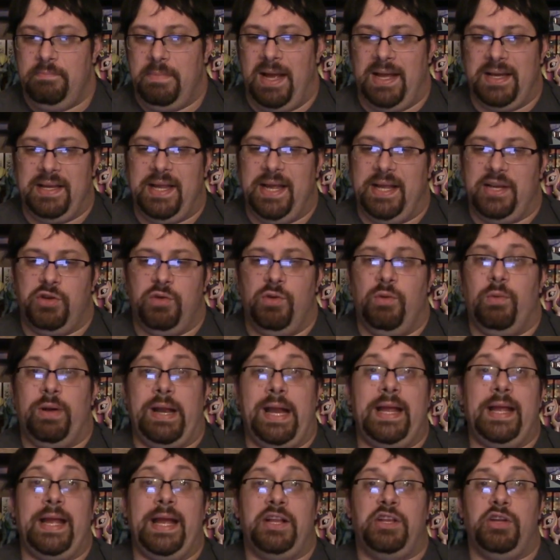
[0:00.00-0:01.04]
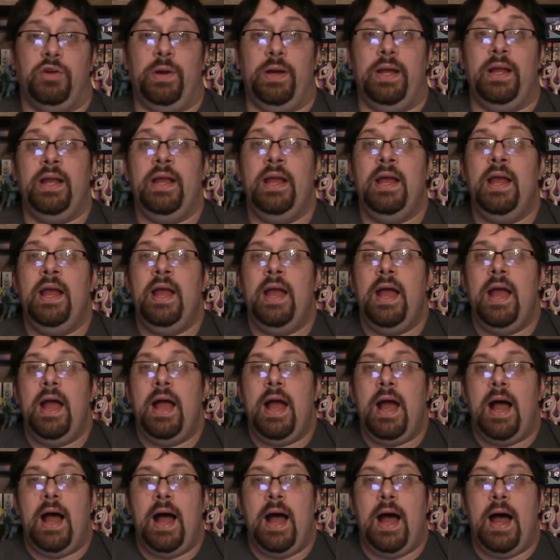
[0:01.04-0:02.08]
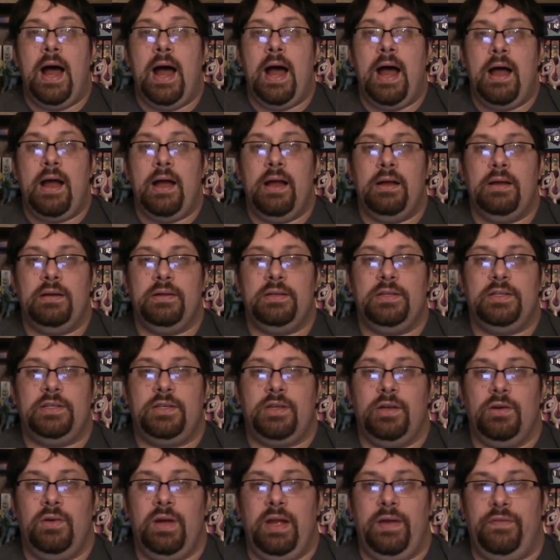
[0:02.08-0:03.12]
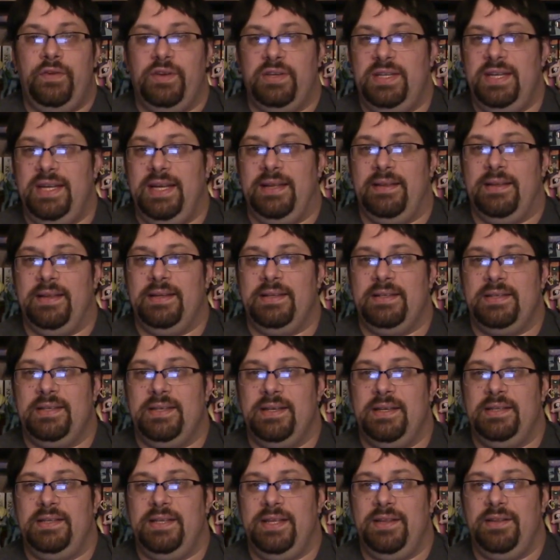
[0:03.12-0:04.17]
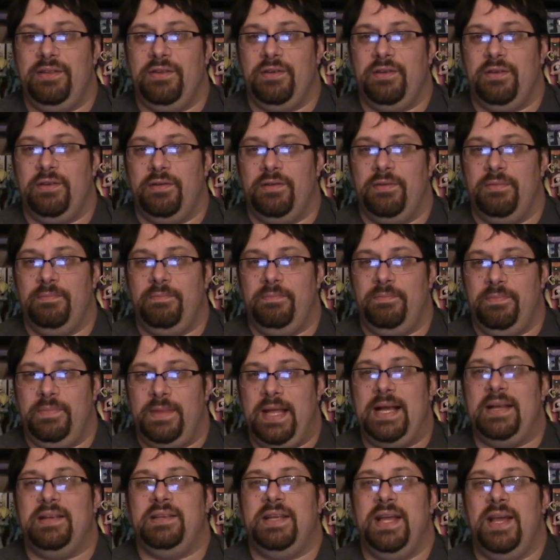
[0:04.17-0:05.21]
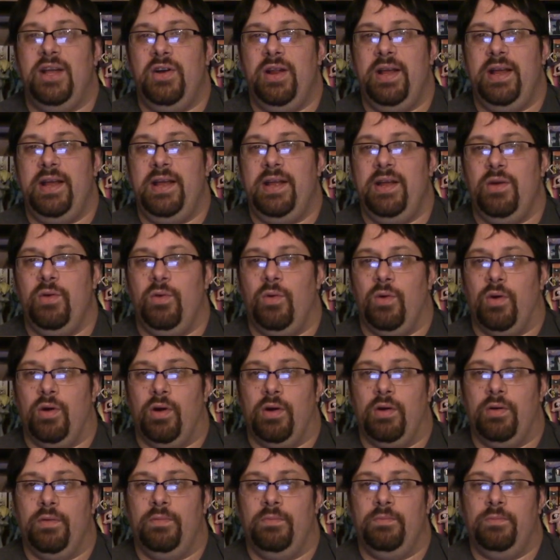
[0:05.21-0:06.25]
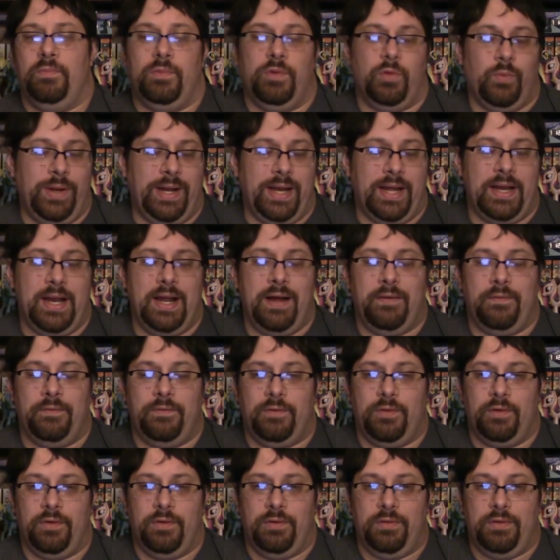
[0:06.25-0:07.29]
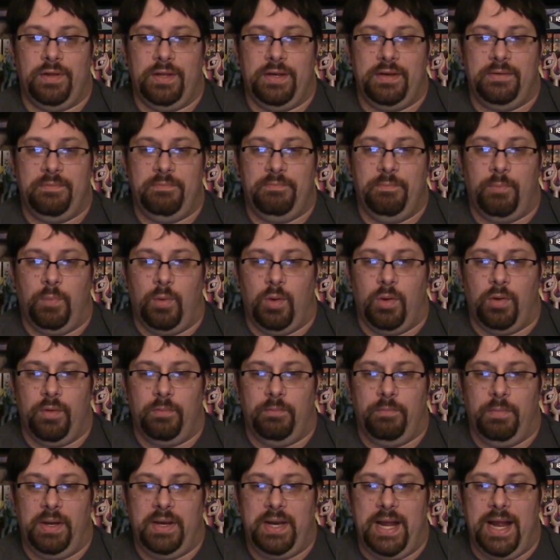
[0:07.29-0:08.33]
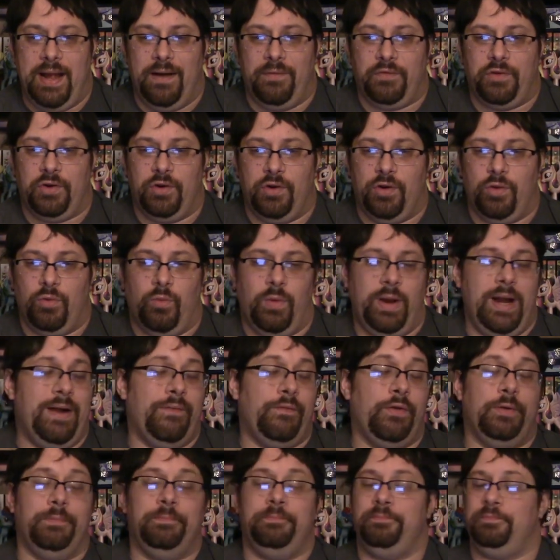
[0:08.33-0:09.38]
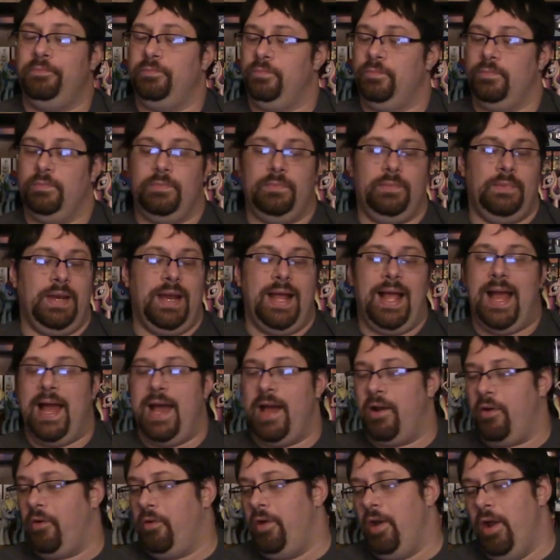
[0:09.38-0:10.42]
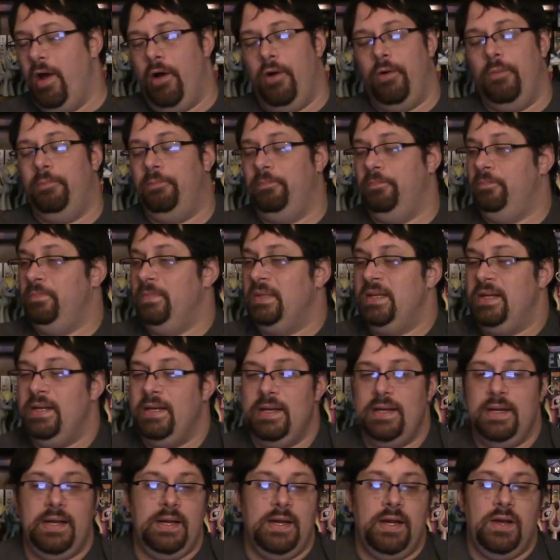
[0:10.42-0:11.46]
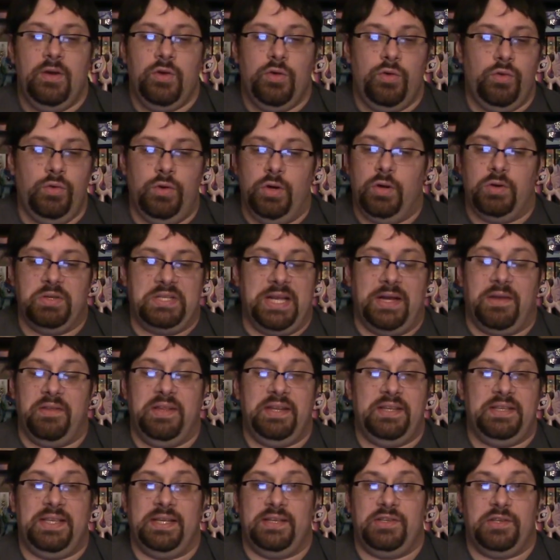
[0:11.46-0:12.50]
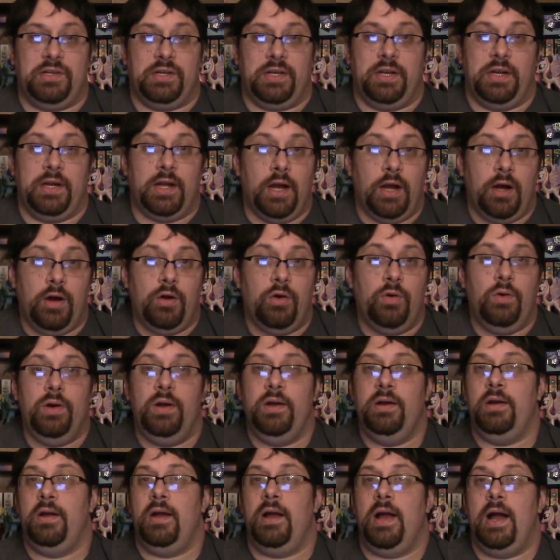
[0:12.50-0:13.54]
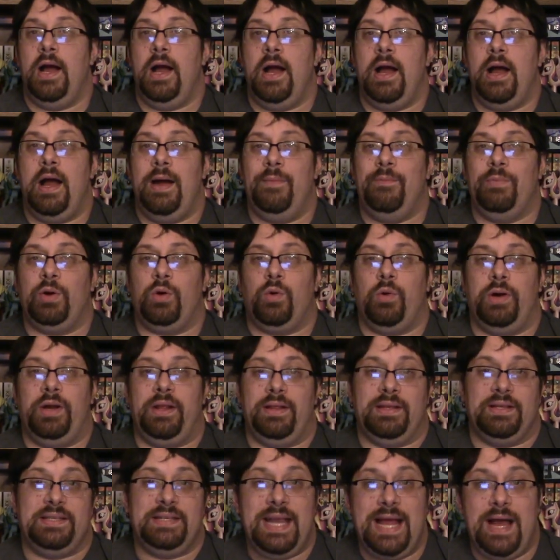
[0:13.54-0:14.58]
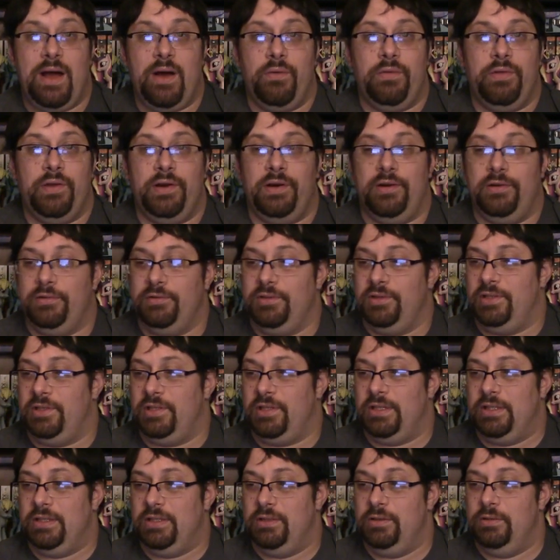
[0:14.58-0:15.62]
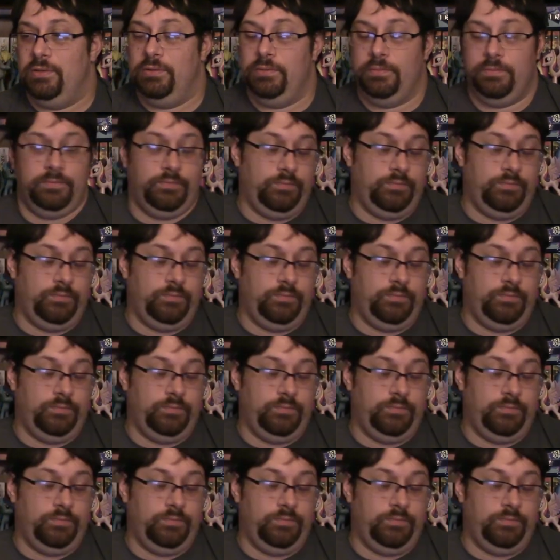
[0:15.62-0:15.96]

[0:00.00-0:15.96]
I'd get to it when I get to it. Uh, so if you're seeing this, it's either that Saturday or the weekend out, or the Monday after or whenever. I don't know. Who knows how these things are going to go. Uh, I'm recording this now though, so